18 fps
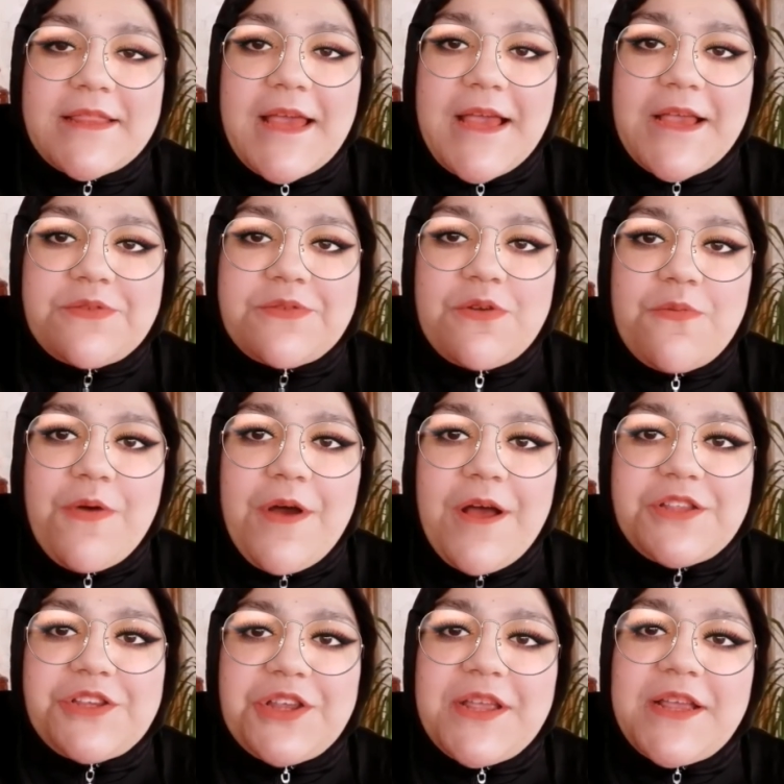Thanks for
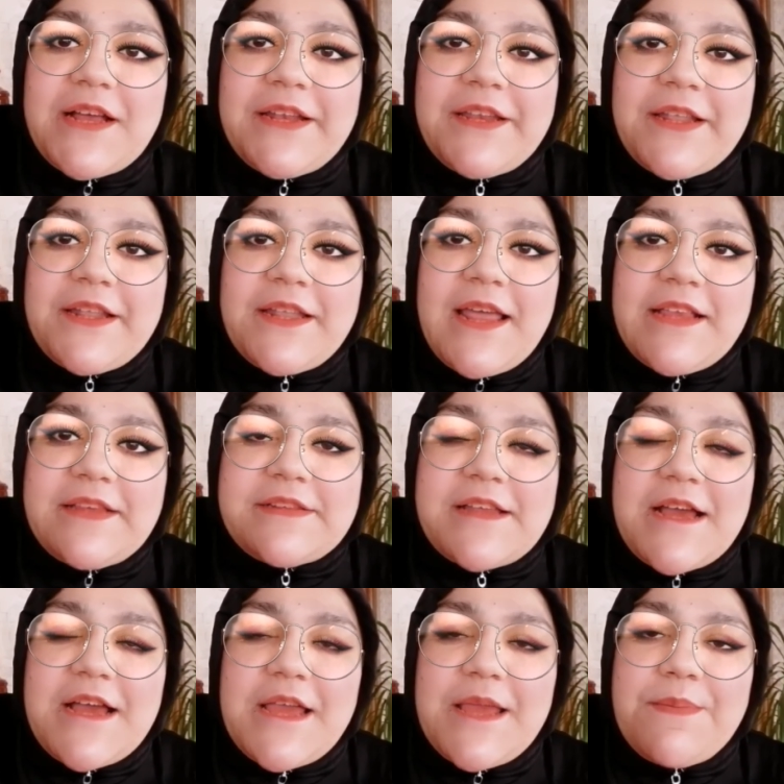watching. Until
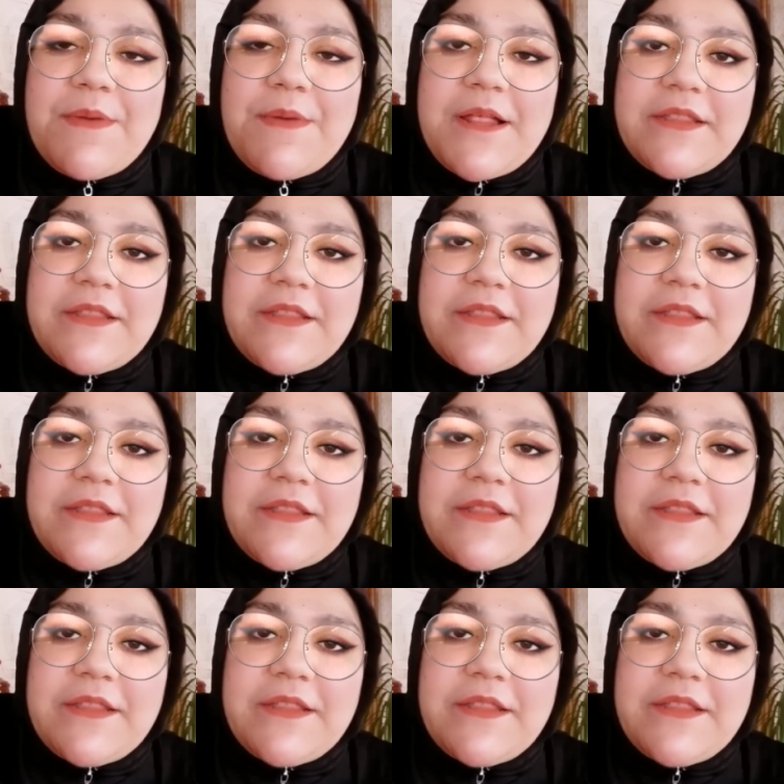next time,